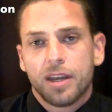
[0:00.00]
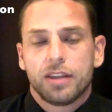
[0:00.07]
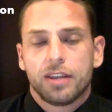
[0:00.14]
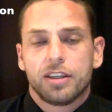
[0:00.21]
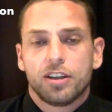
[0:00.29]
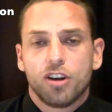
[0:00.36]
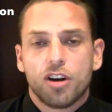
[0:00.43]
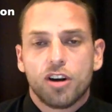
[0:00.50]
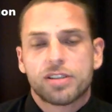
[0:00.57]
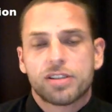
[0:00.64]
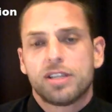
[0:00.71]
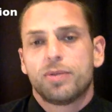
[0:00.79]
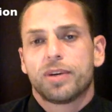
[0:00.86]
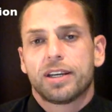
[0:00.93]
And then
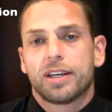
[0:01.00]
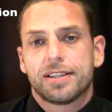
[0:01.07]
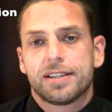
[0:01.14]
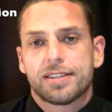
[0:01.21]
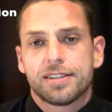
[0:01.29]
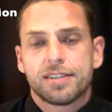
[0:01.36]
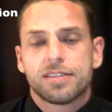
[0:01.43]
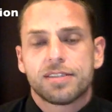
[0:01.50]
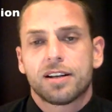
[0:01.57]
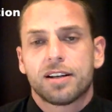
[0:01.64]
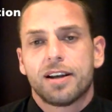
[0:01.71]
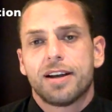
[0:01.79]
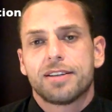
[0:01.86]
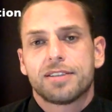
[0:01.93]
lastly, we're going to assist the
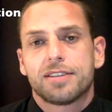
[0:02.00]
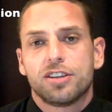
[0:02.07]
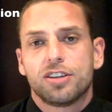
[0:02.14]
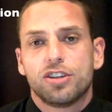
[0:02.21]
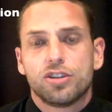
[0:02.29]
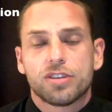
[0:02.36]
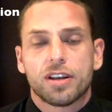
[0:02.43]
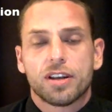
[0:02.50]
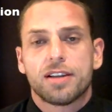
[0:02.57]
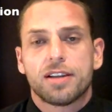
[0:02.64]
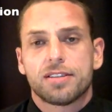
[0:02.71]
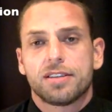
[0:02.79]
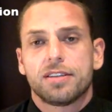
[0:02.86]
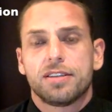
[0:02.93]
client in
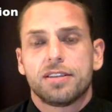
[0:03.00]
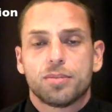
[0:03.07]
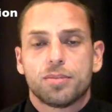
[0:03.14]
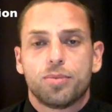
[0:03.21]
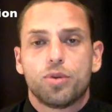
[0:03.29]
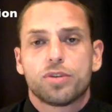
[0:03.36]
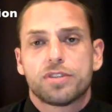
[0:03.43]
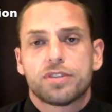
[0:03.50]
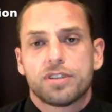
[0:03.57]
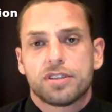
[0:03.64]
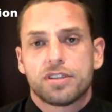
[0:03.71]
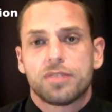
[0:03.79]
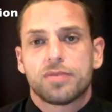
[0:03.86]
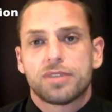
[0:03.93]
utilizing these support
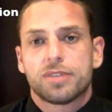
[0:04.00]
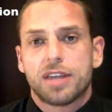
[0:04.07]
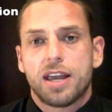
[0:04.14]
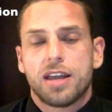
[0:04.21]
systems